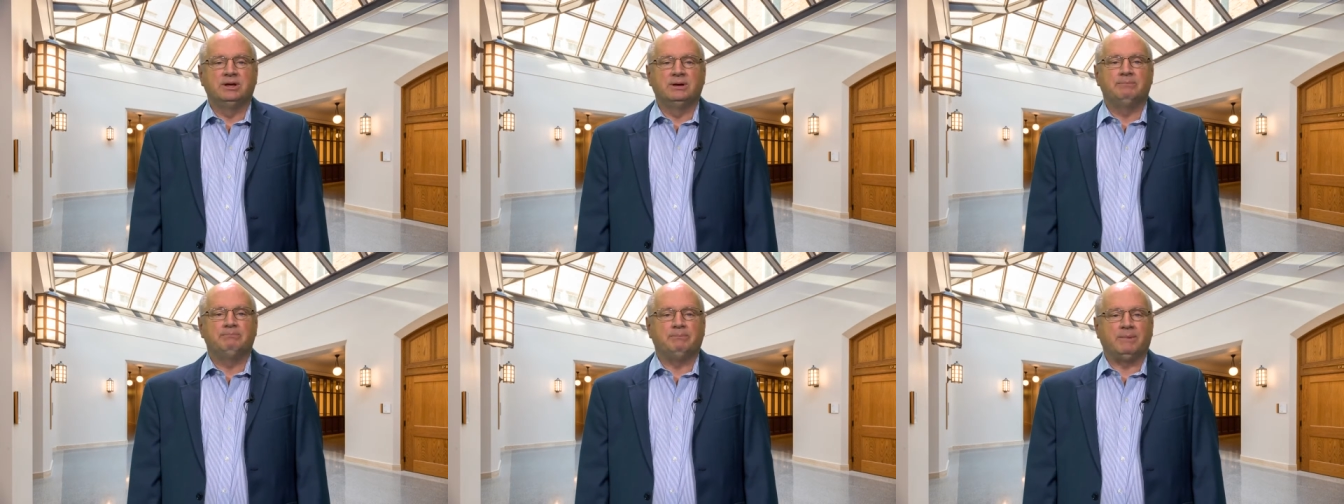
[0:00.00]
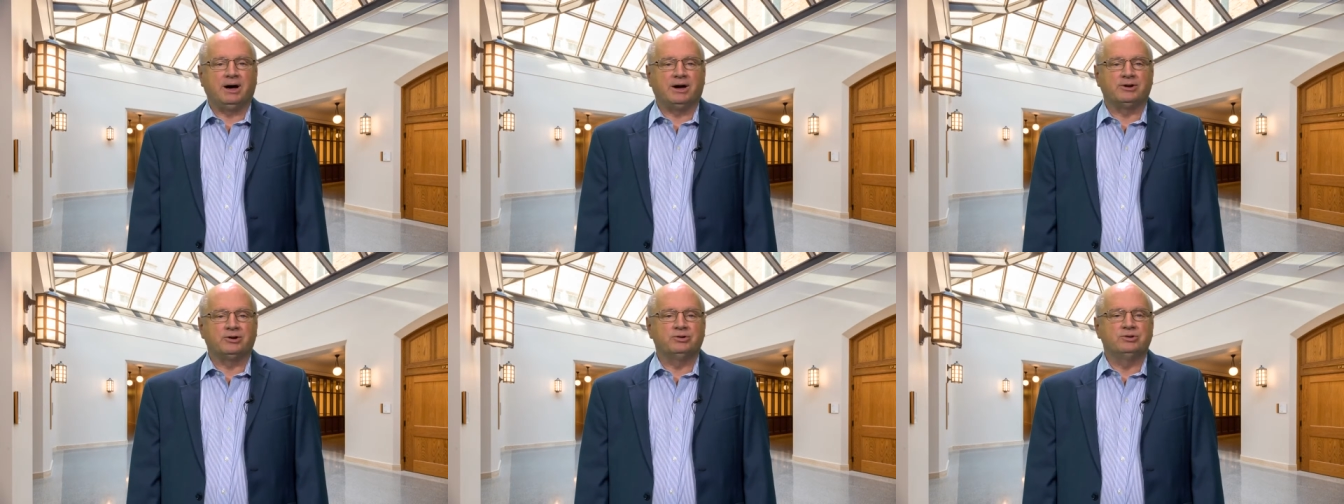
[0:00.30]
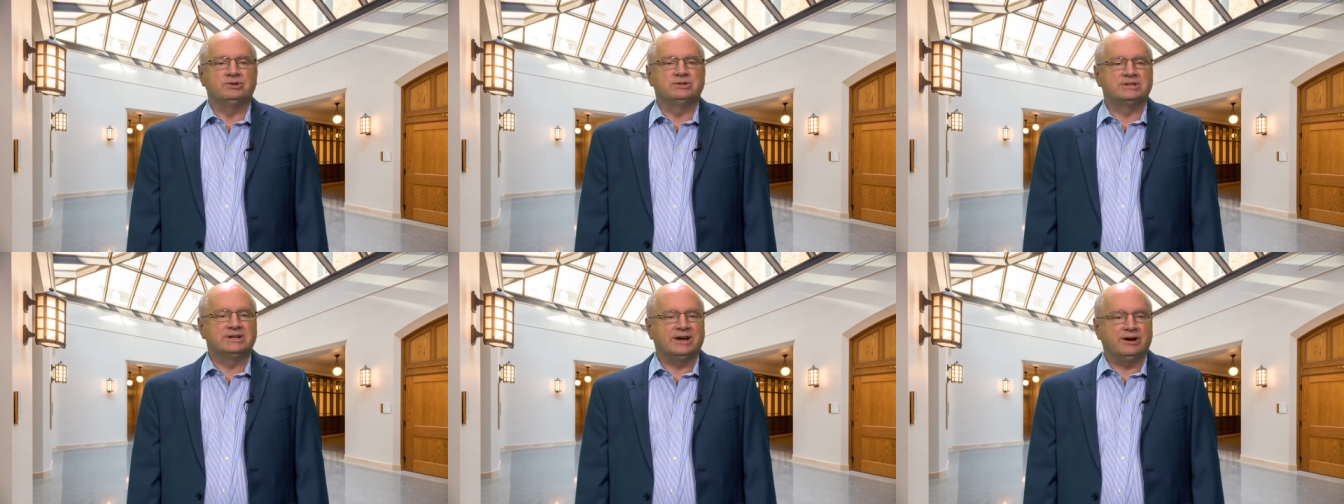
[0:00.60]
modern
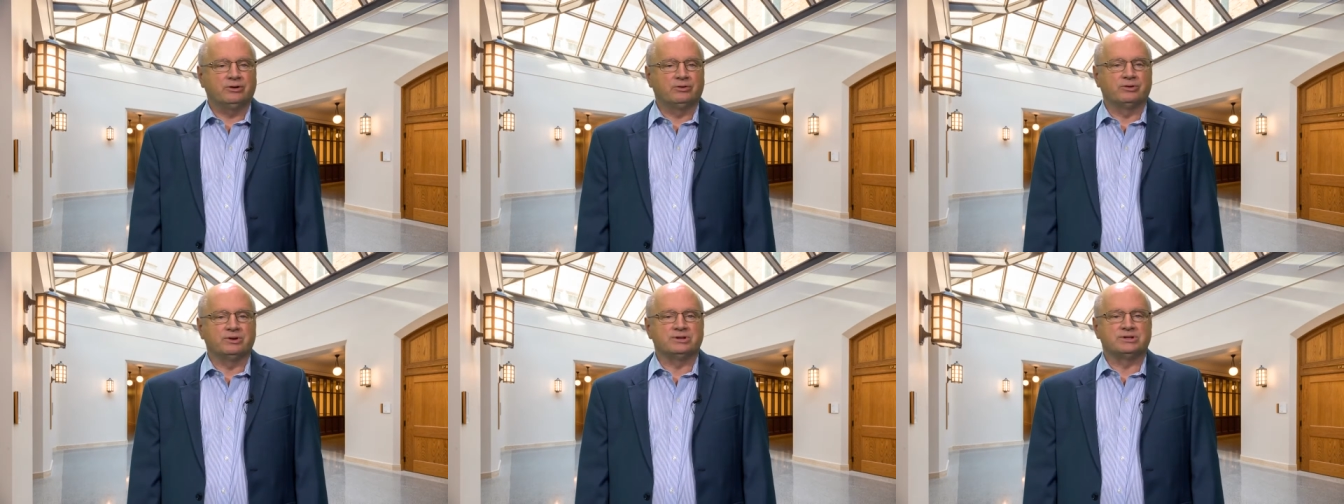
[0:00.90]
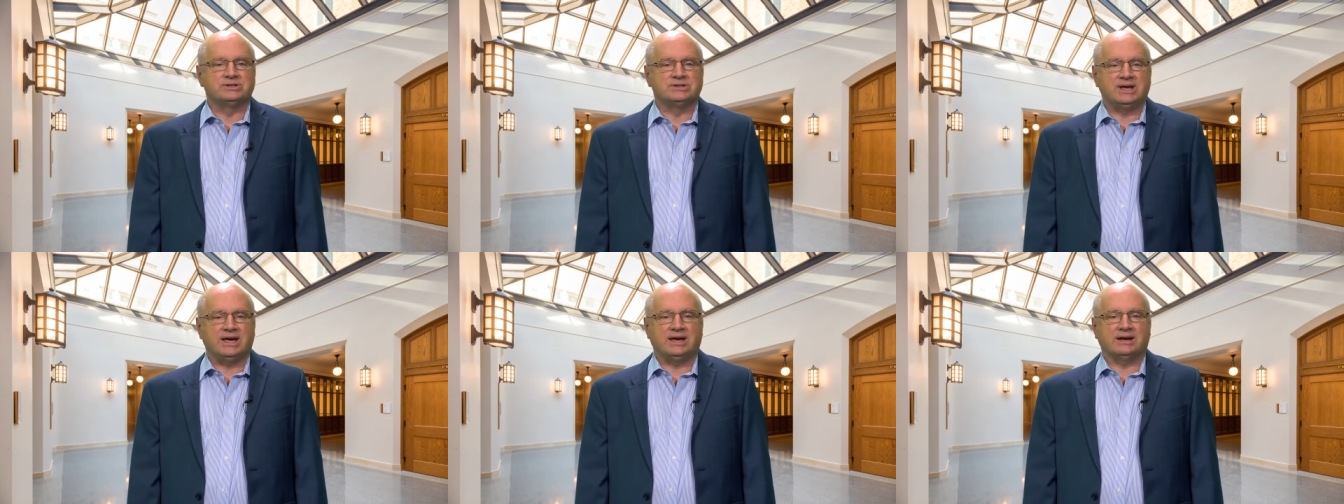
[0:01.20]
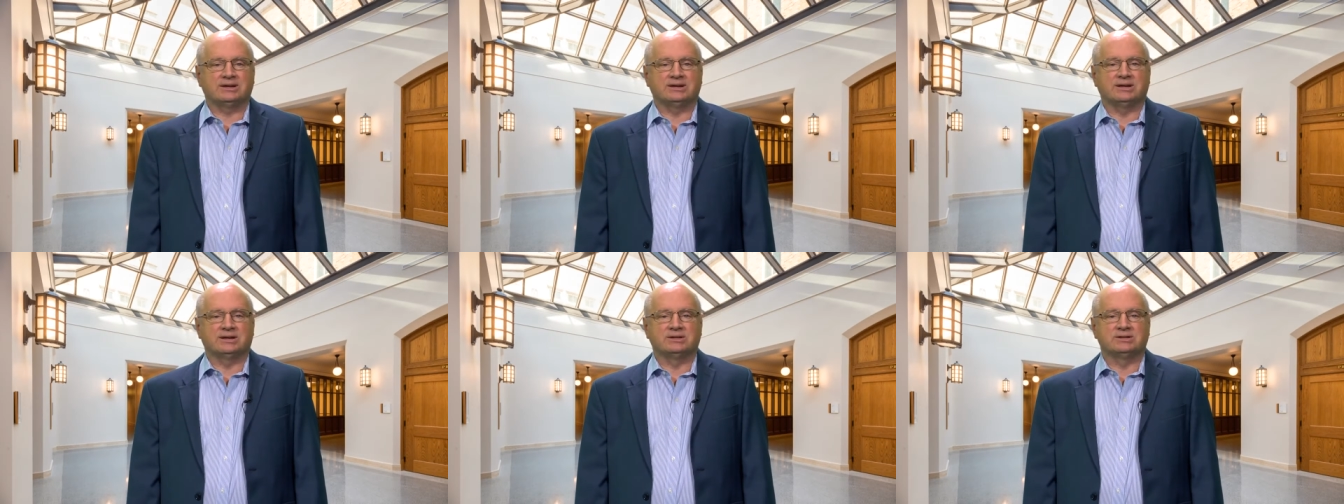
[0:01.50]
terrorist
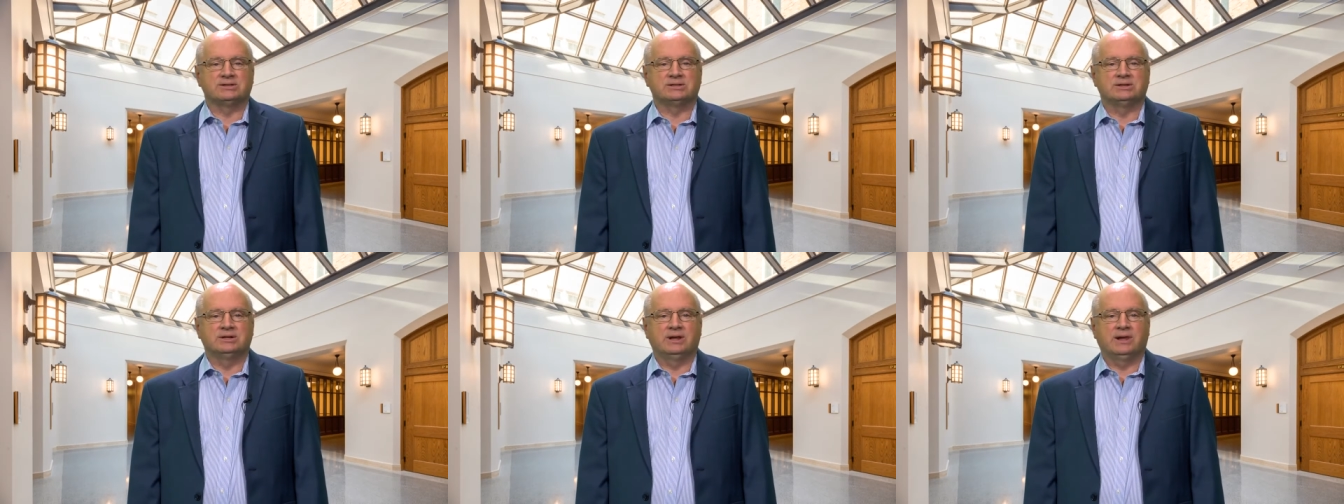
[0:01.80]
tactics.